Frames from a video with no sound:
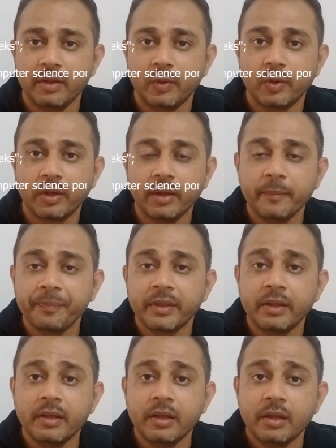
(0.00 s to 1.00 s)
Okay,
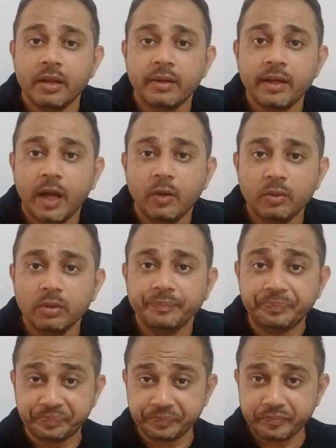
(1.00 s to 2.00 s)
now
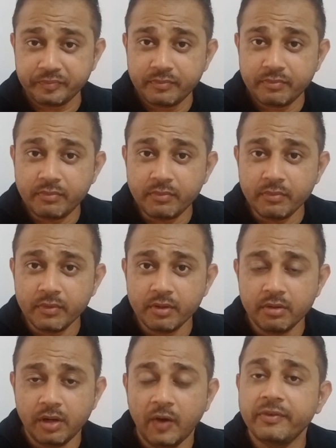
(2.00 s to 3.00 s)

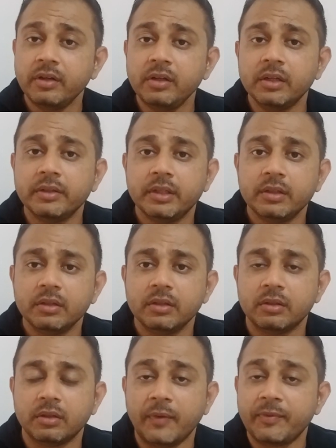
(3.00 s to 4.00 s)
after
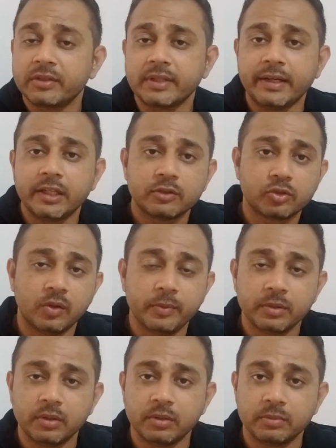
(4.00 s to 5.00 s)
starting solving
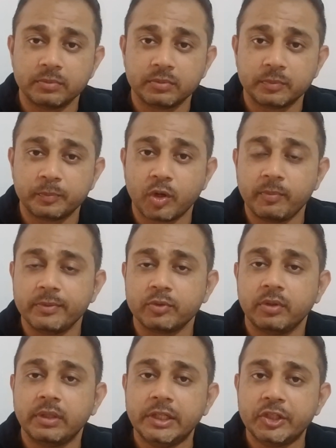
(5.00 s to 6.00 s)
problems
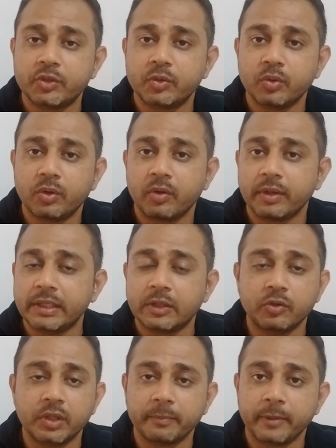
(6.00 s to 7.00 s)
on LeetCode or any
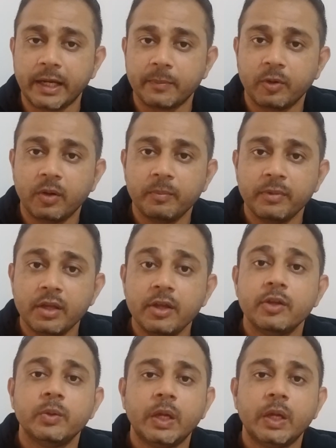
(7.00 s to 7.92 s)
coding platform, you